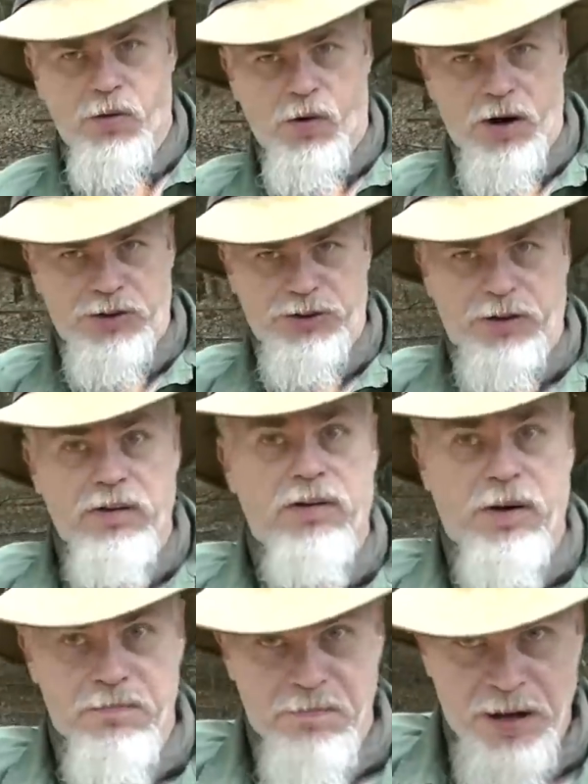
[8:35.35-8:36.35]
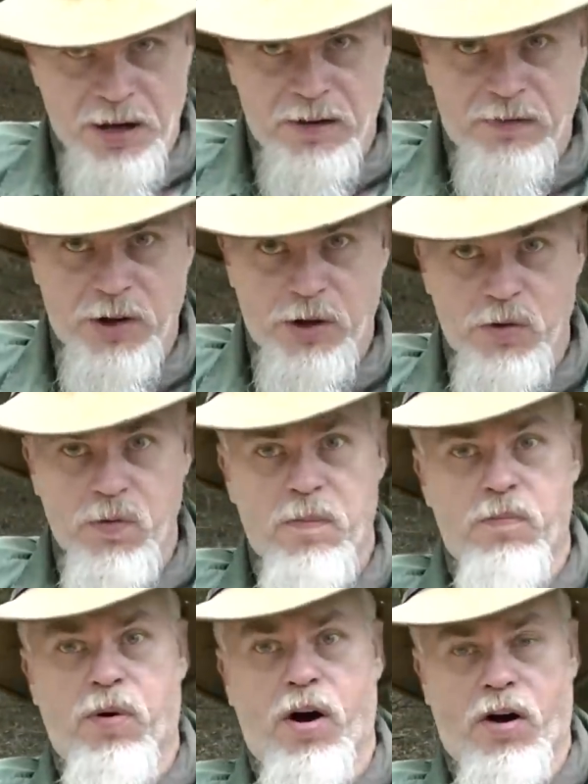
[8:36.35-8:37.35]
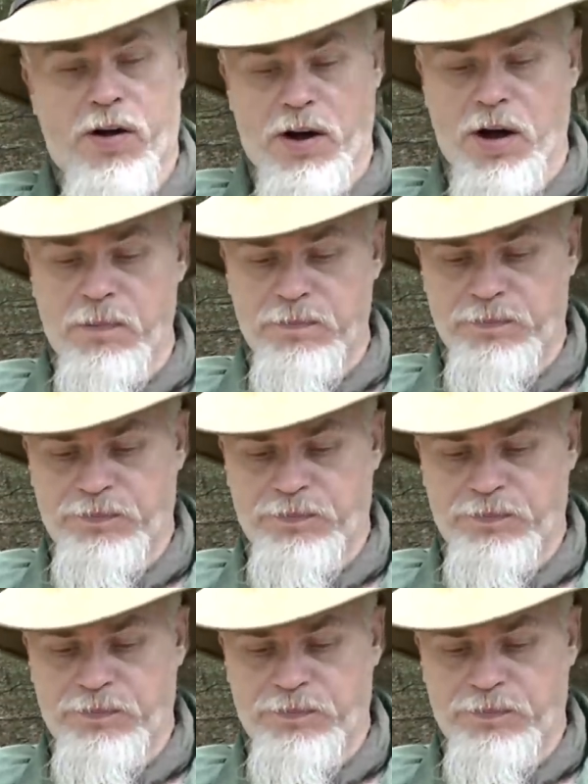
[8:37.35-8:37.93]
question that many of you brought up.